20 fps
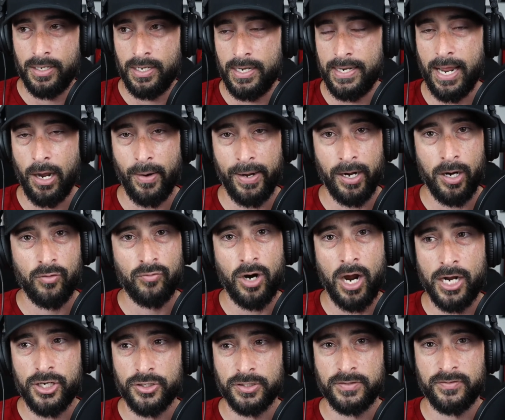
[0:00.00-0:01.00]
Now, Aaron
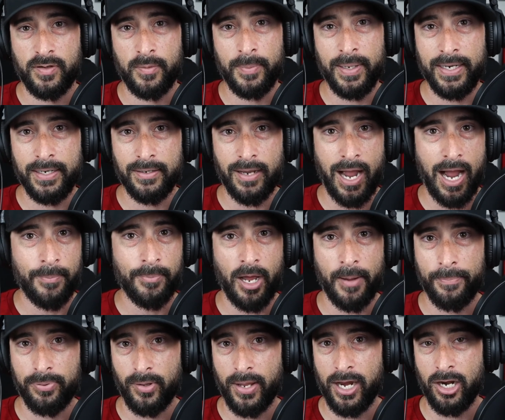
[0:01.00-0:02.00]
Rodgers, for me, I'm
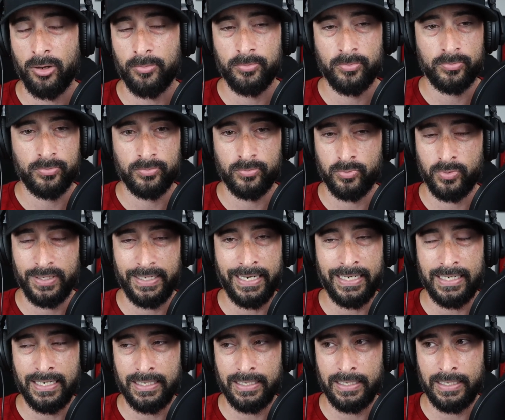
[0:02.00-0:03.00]
not playing
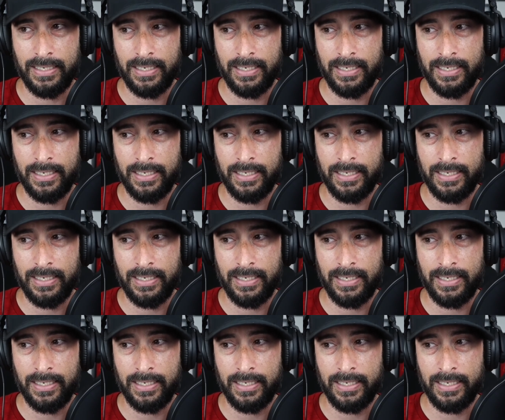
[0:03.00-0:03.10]
him.